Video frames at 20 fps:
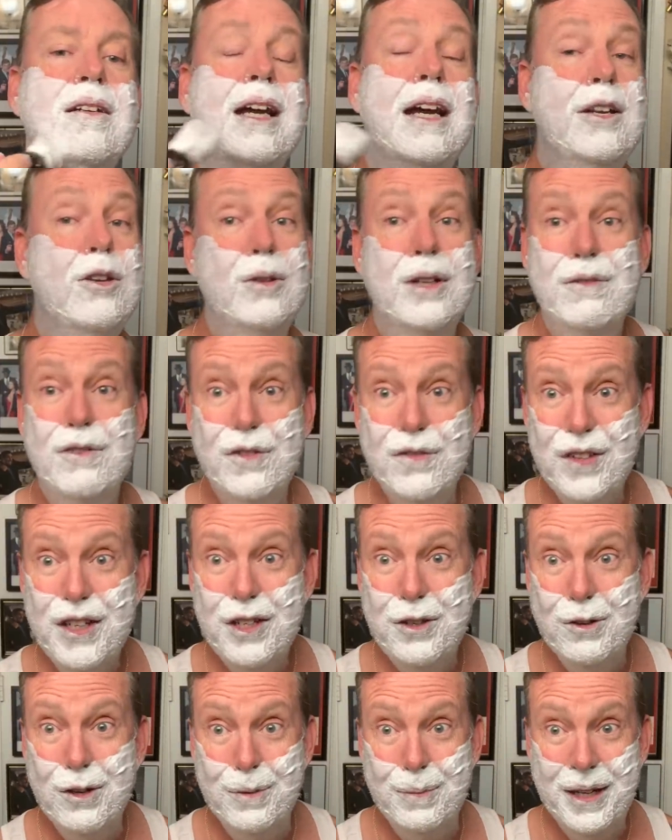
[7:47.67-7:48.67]
I don't have a
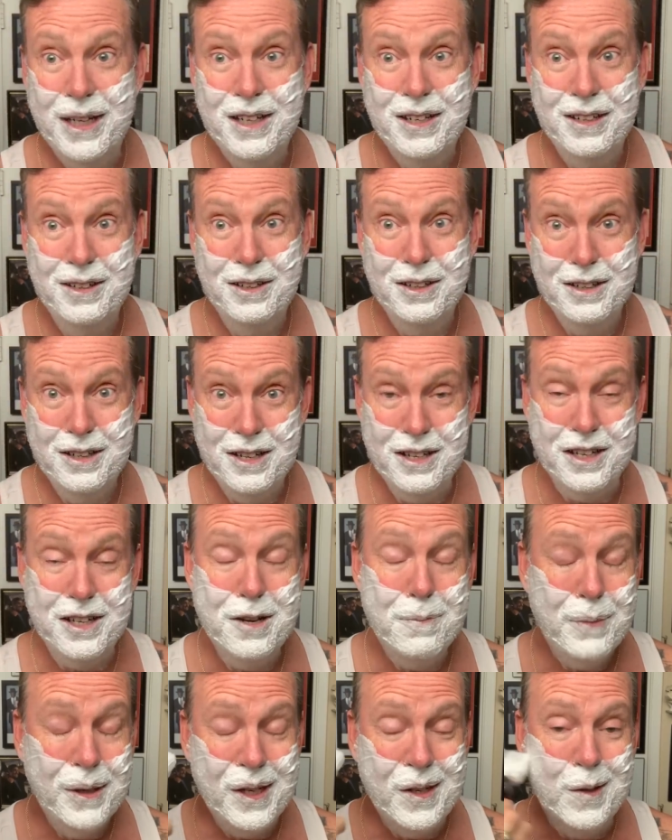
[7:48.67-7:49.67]
video on my Uh,
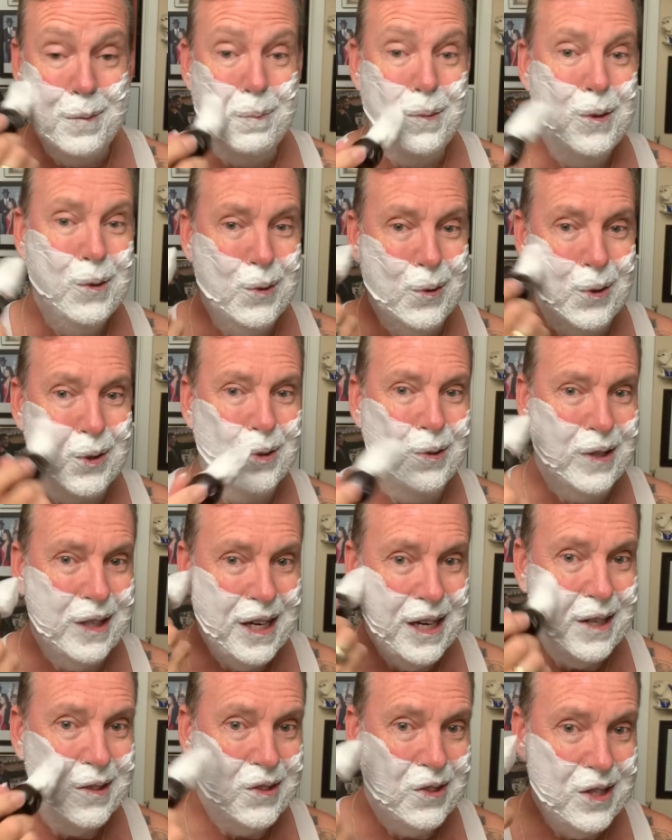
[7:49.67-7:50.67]
company computer, so they
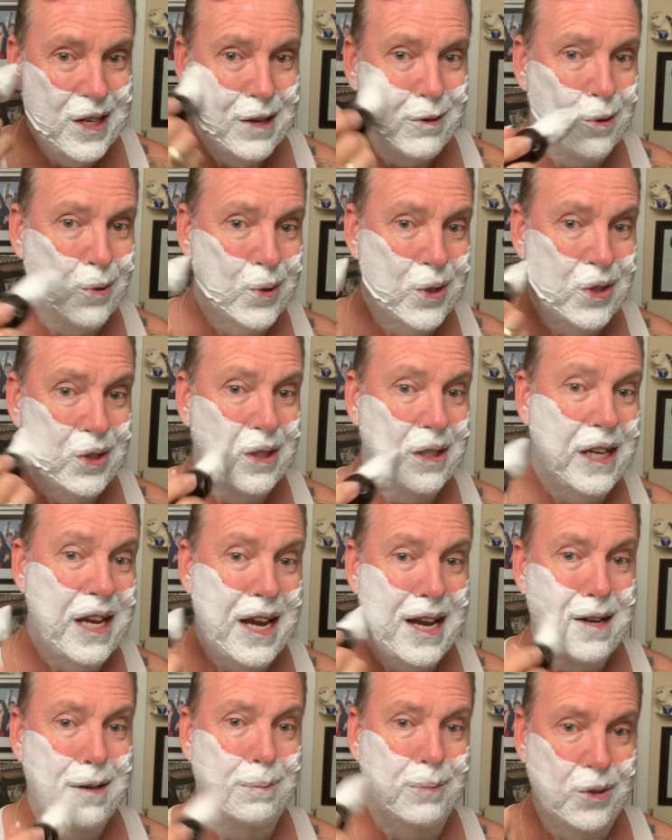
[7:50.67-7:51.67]
can't see how grizzly
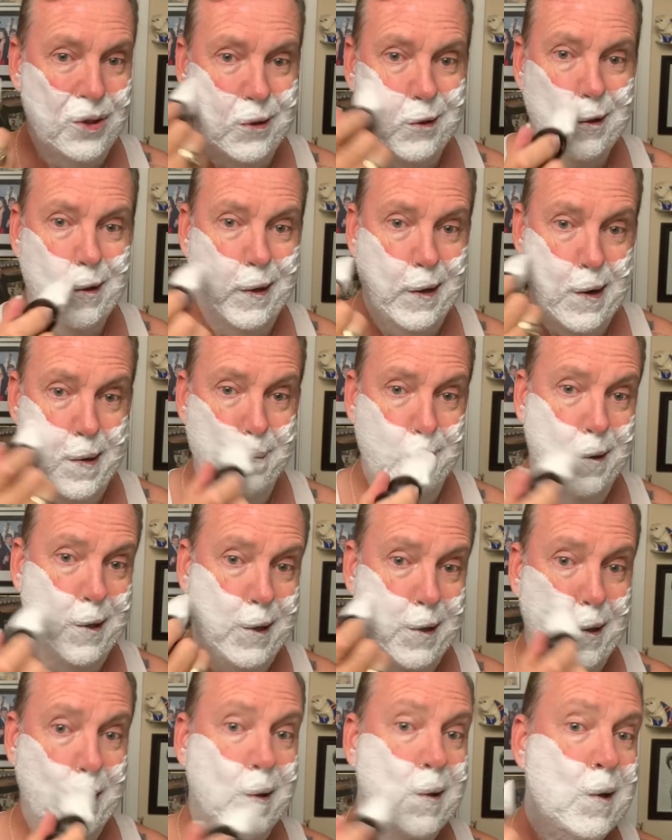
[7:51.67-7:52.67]
Adam's looking, I'm
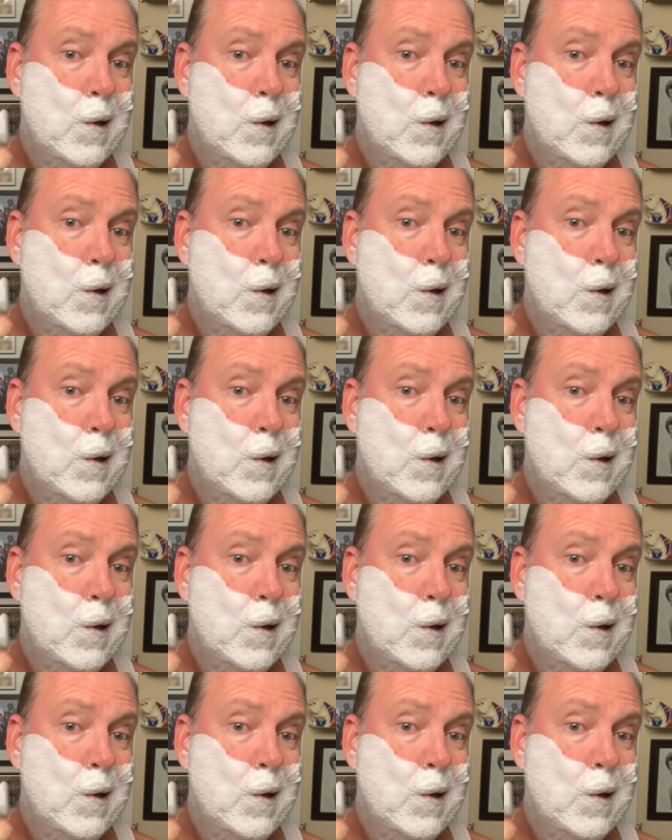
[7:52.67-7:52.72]
getting.